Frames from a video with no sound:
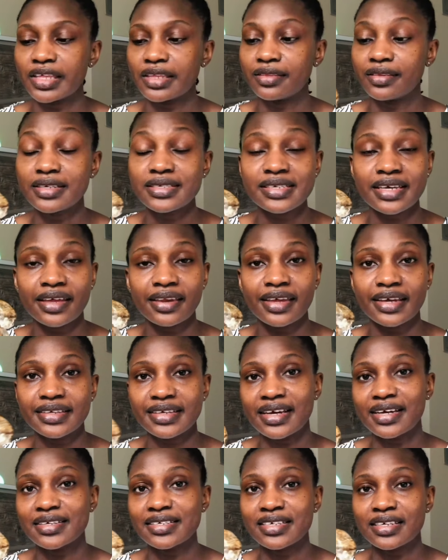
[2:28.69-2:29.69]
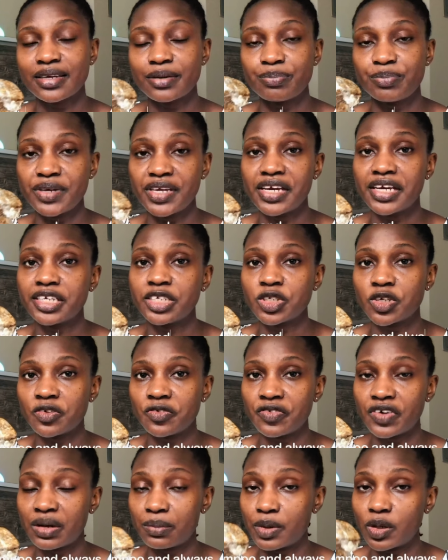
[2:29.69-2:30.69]
This island has a pH
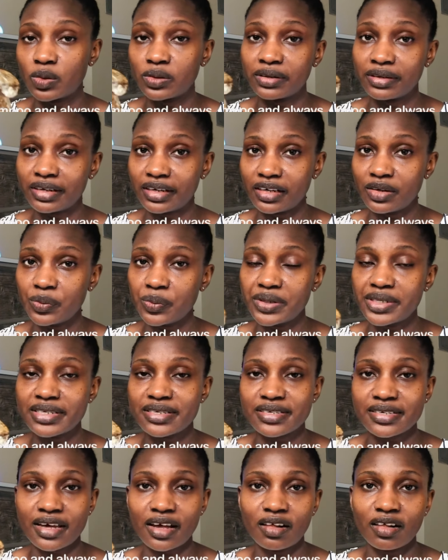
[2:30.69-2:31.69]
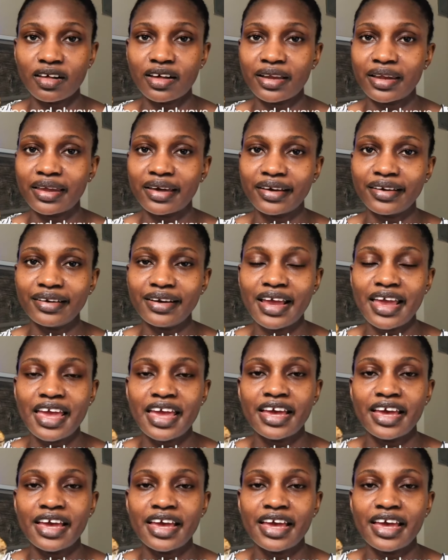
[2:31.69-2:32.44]
of about 9, which is alkaline,